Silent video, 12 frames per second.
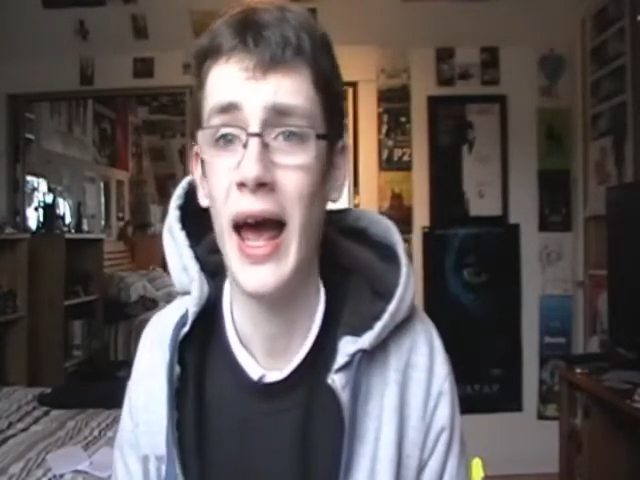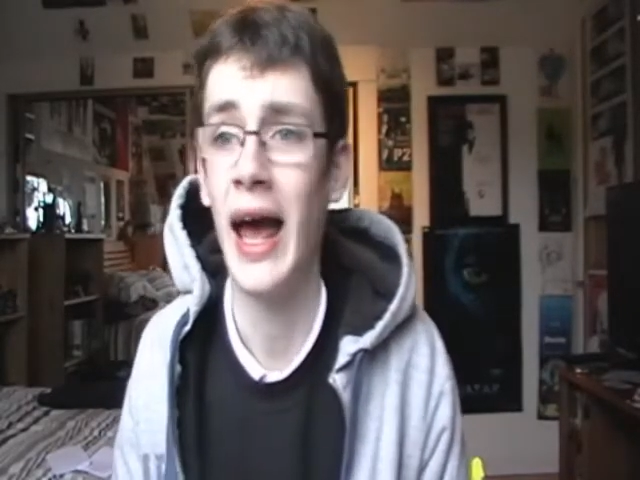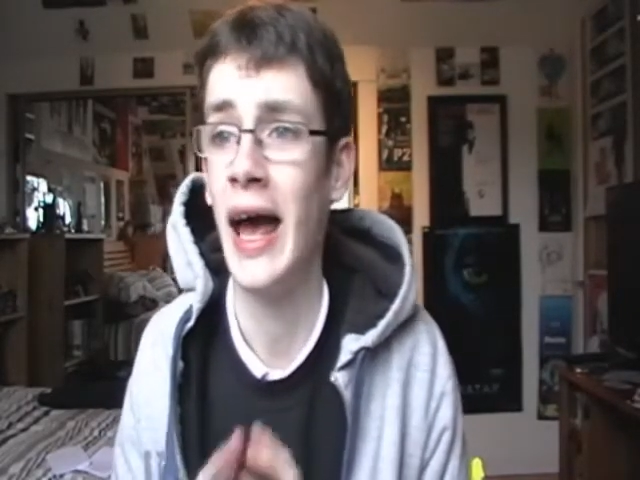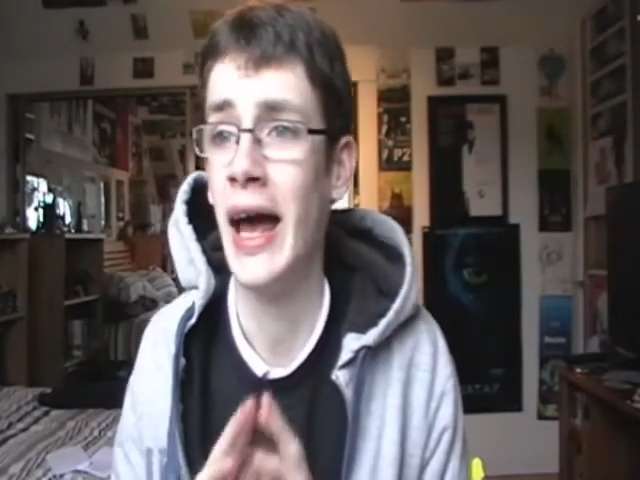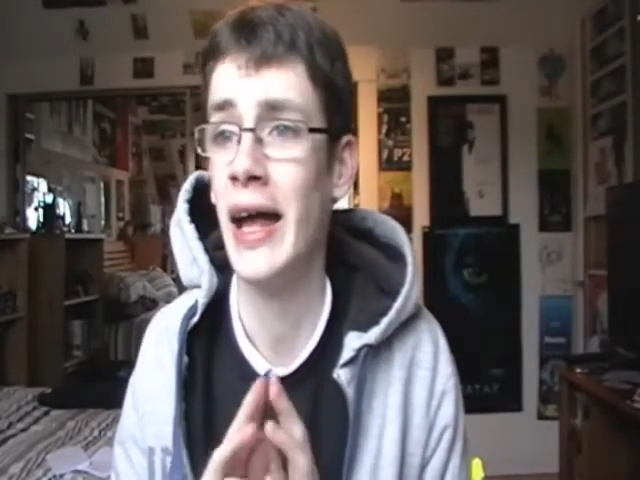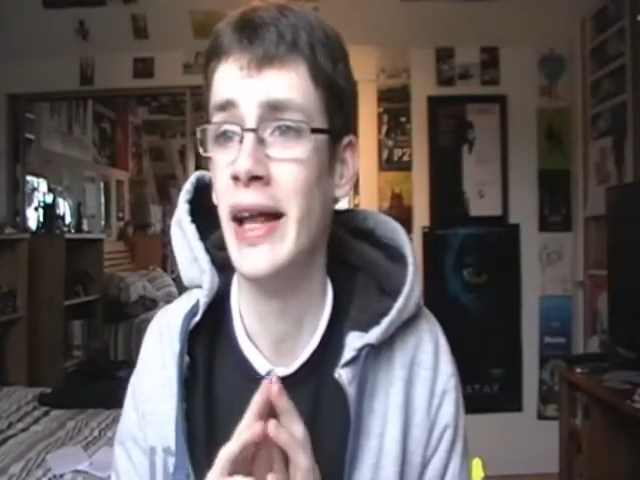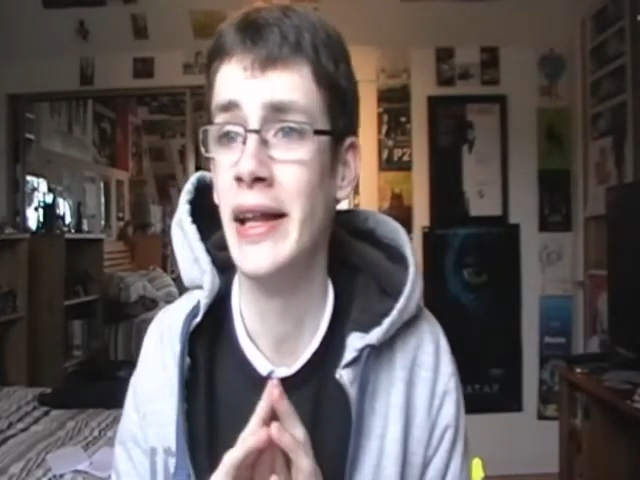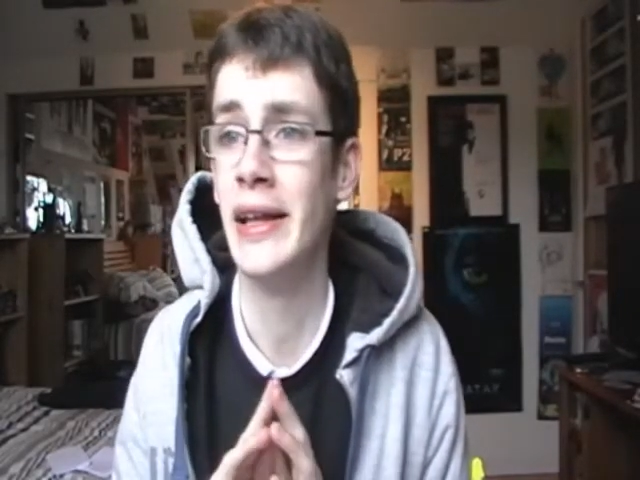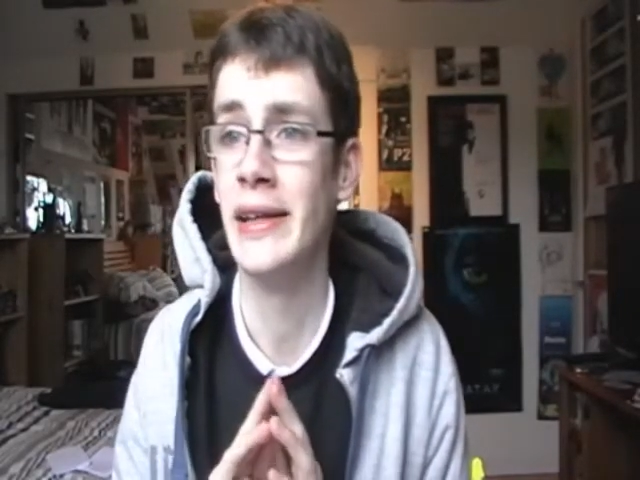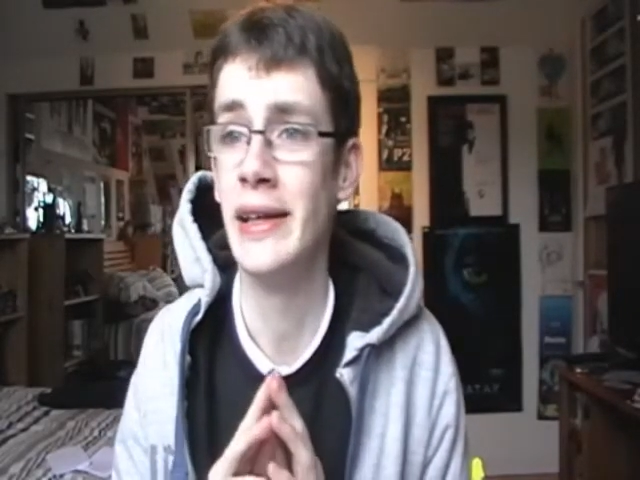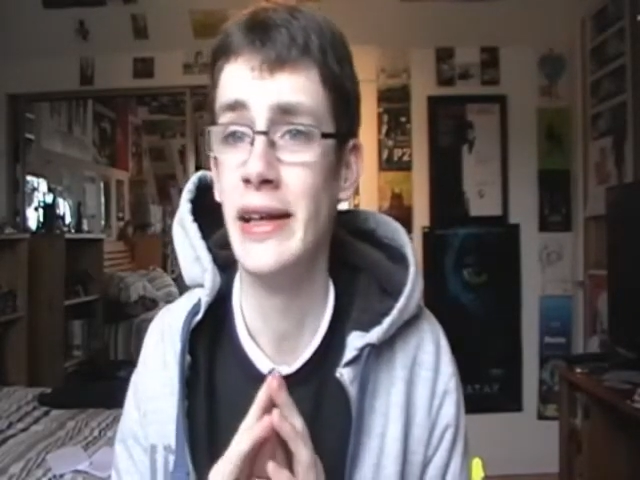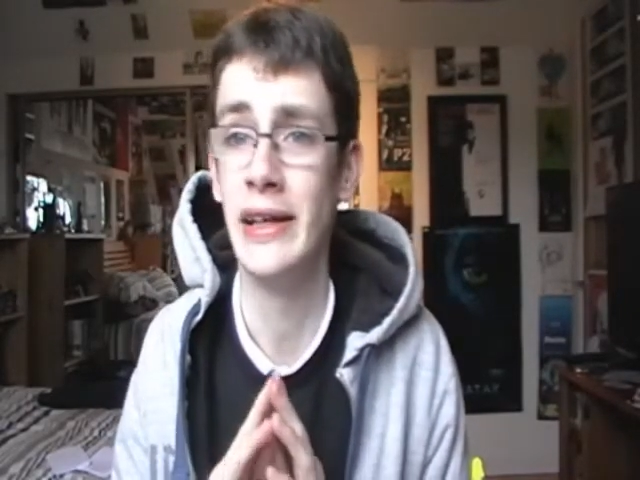
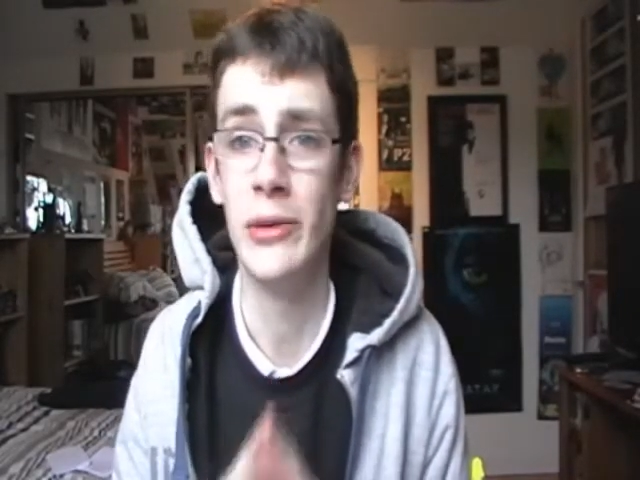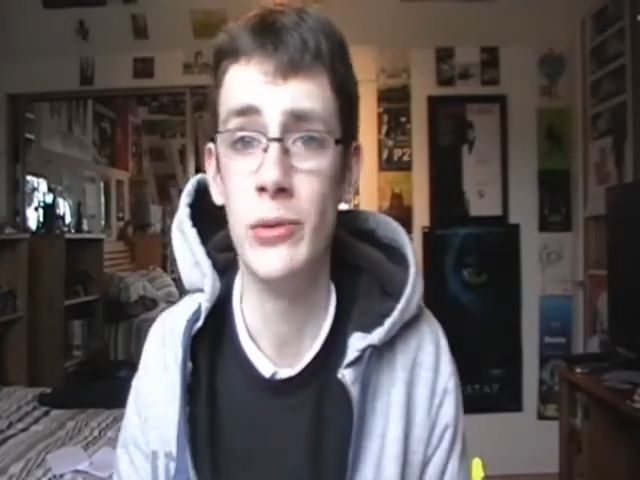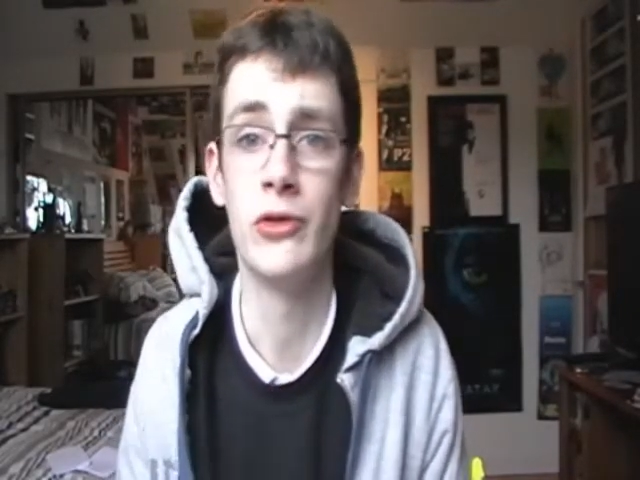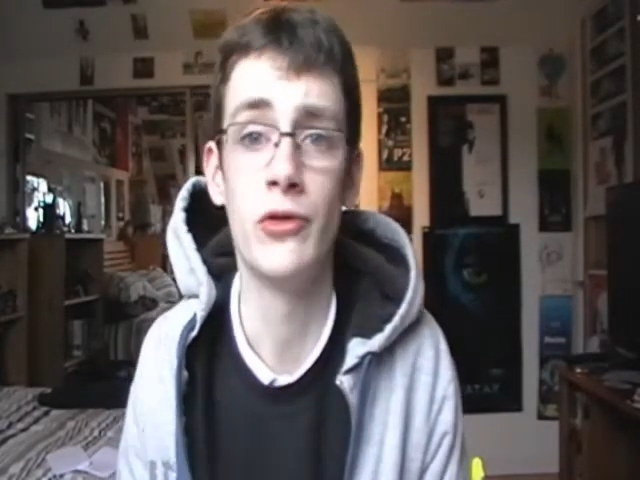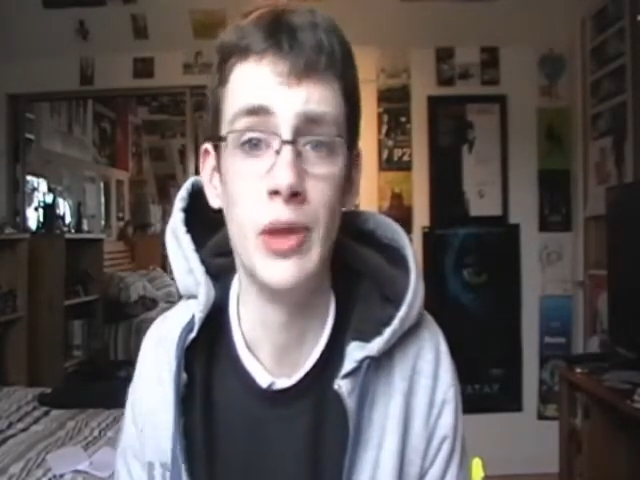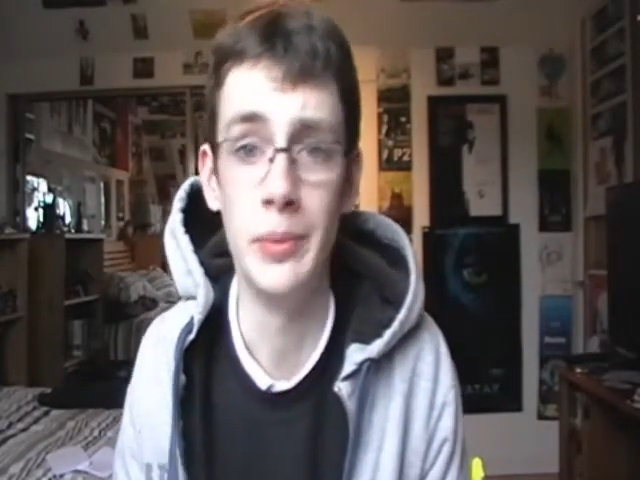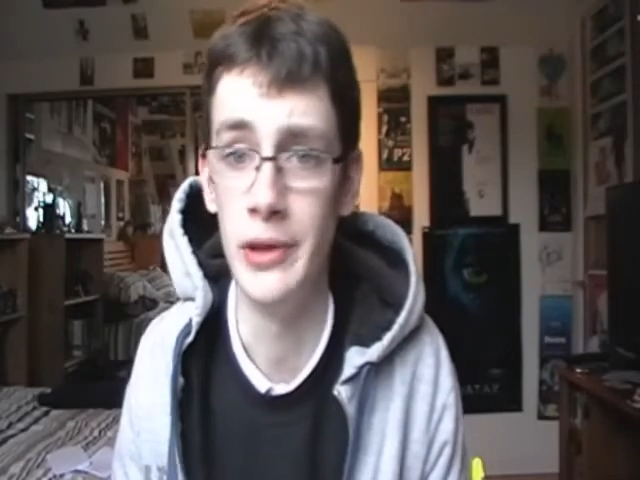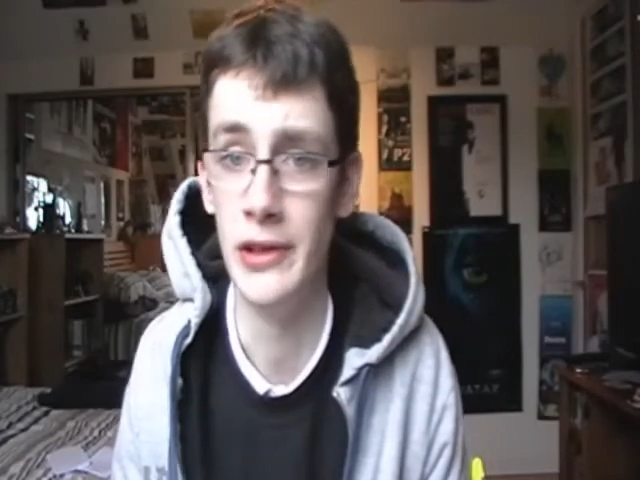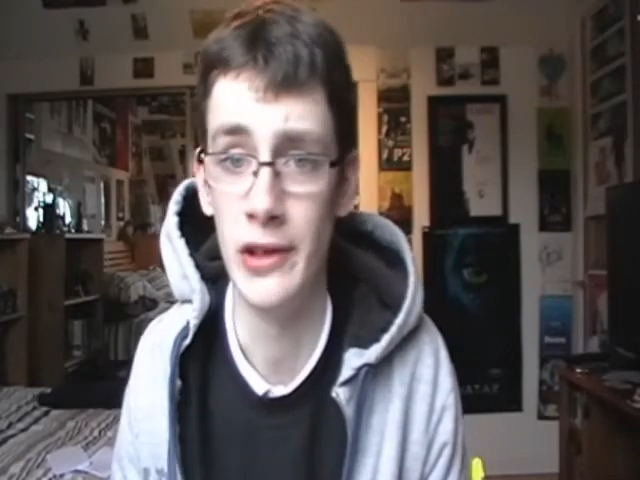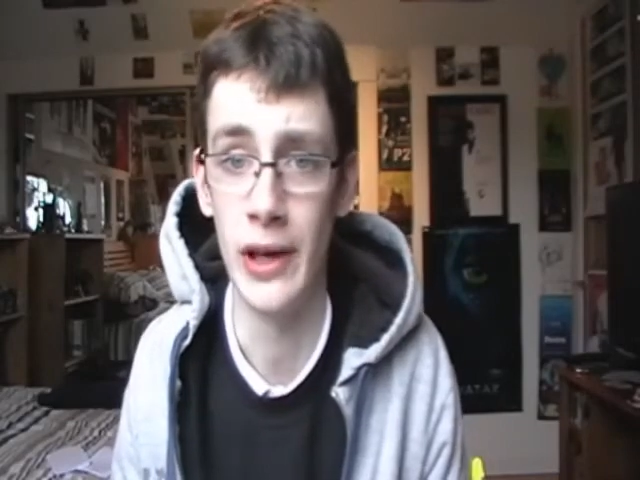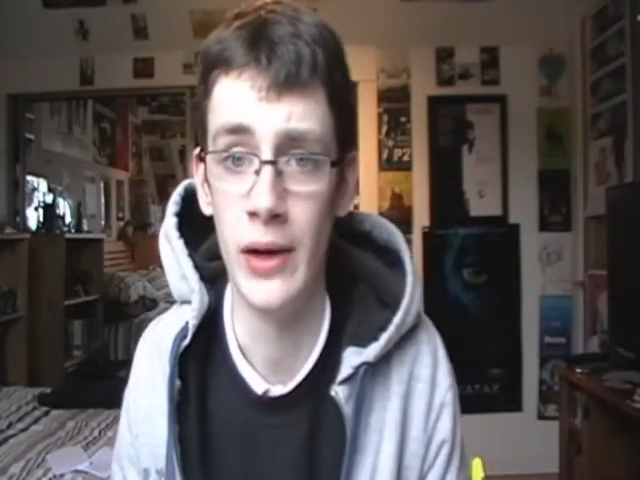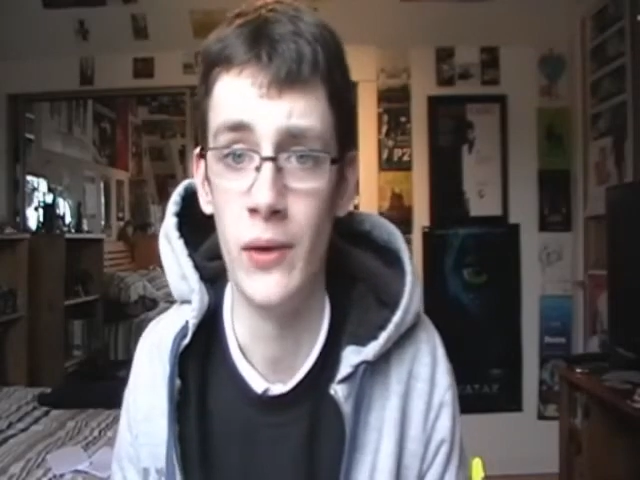and he was creepy
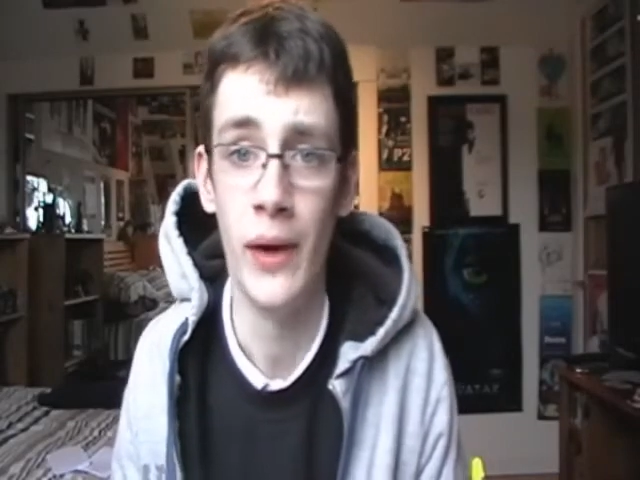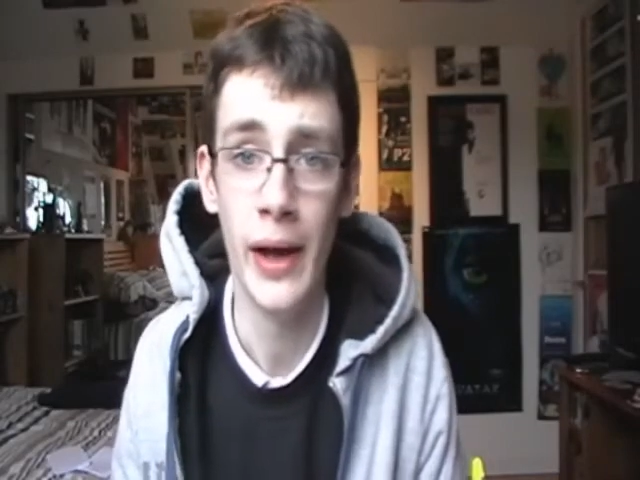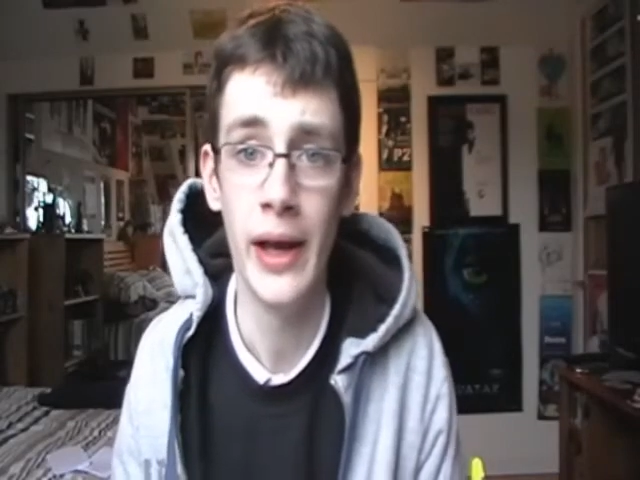as hell.